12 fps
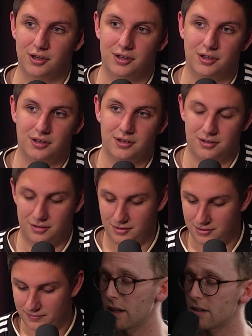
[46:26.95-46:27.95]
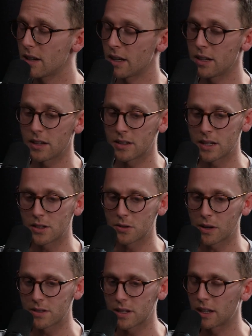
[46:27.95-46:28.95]
Yeah, I think he is
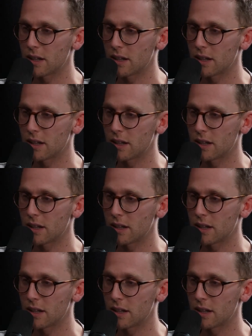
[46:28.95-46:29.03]
interesting.